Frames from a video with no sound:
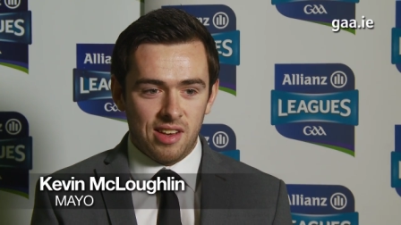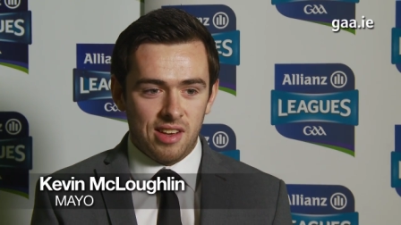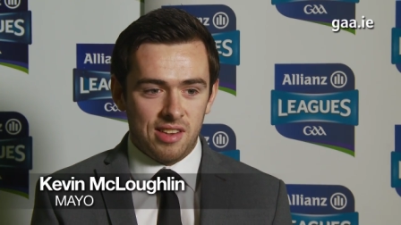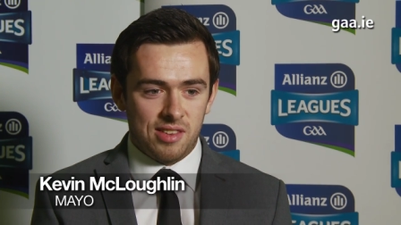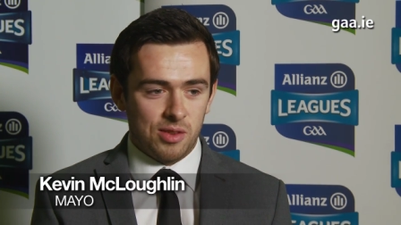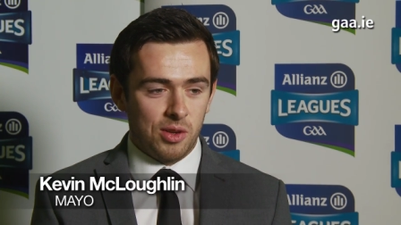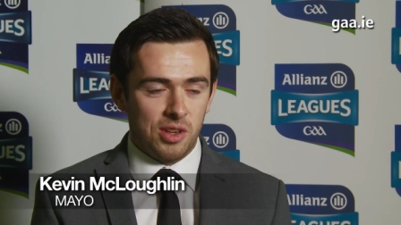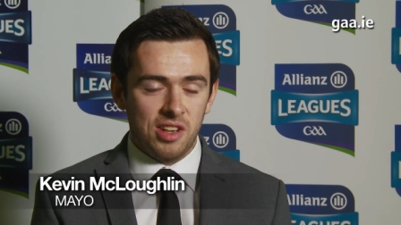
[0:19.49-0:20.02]

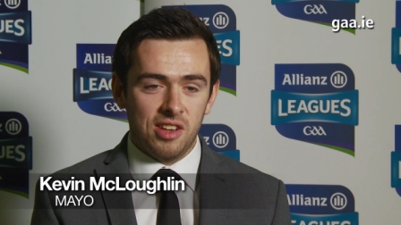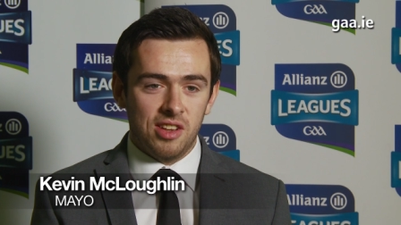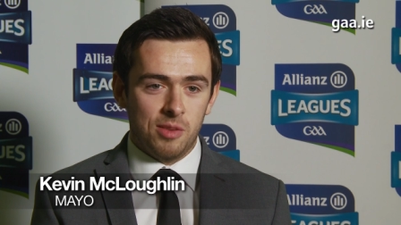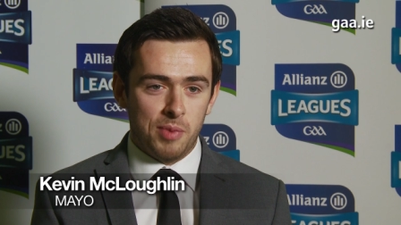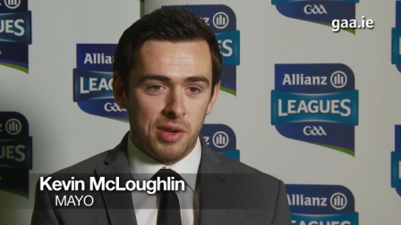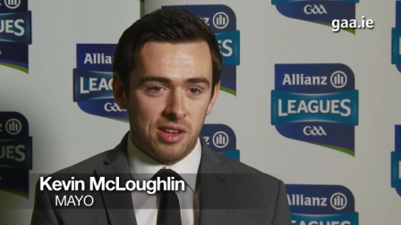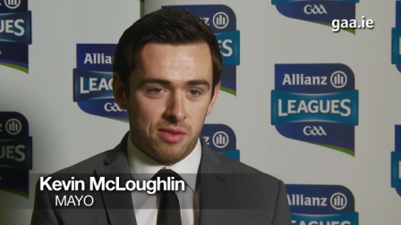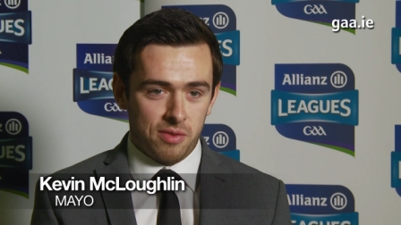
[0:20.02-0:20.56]
It's only as
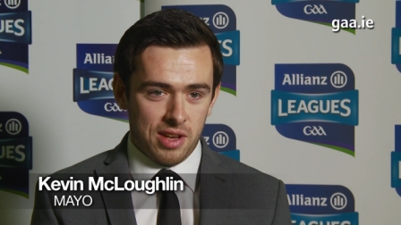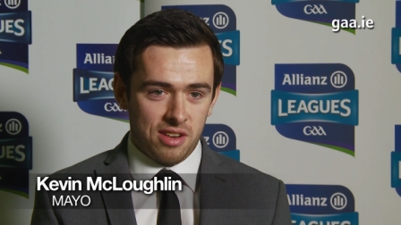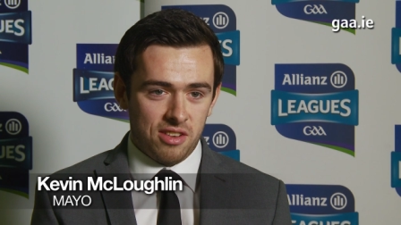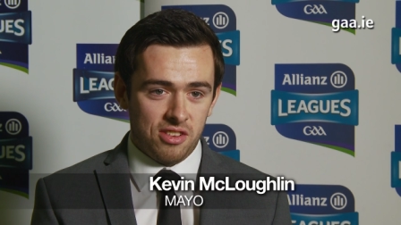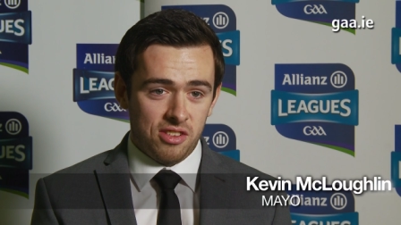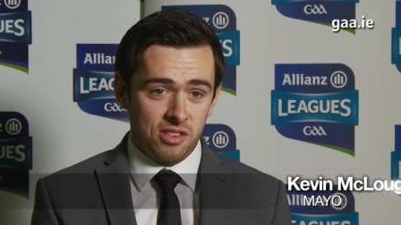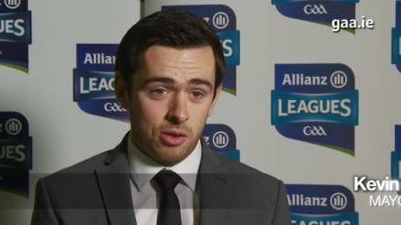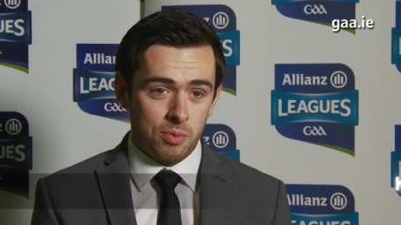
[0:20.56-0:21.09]
big
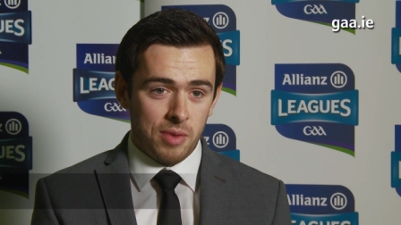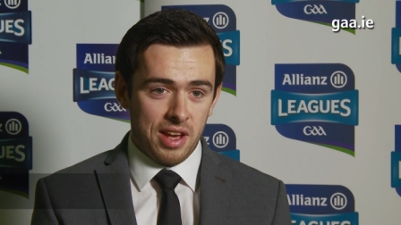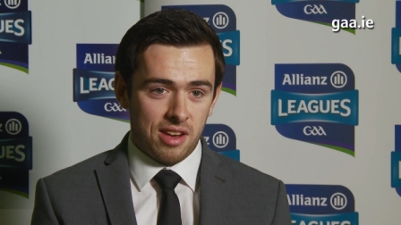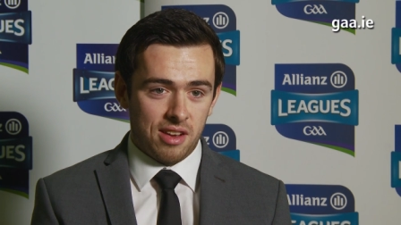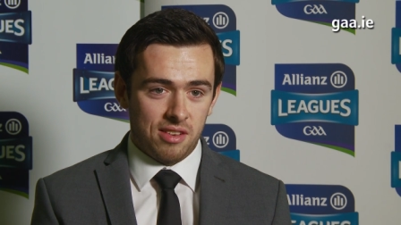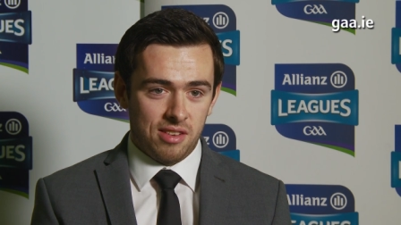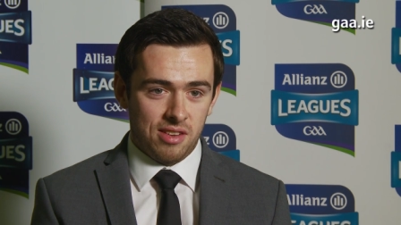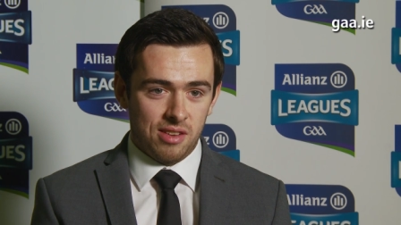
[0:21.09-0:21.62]
advantage as you make it.